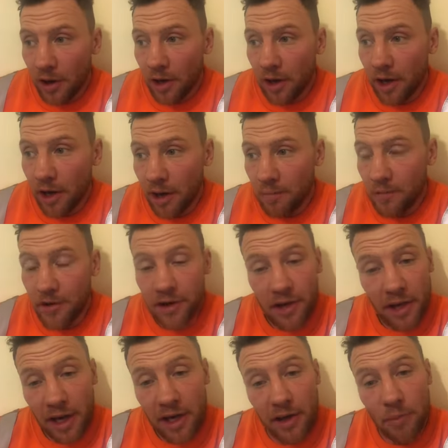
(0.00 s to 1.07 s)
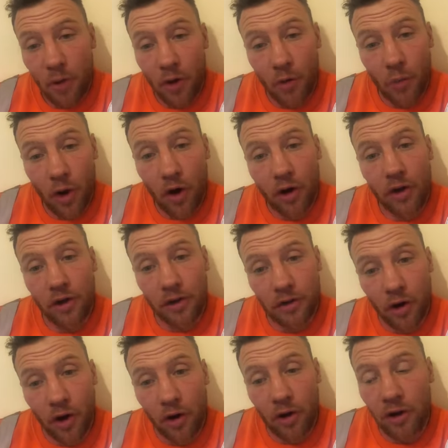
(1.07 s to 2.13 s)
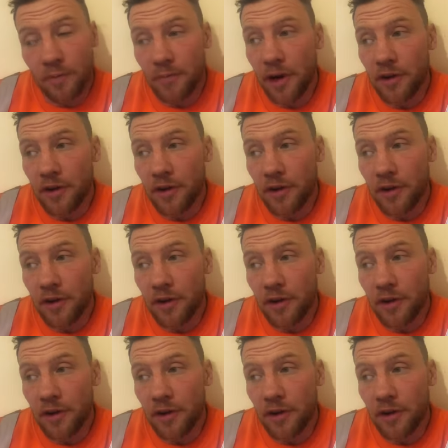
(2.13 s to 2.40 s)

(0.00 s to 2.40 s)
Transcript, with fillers: um, see anyone walking a dog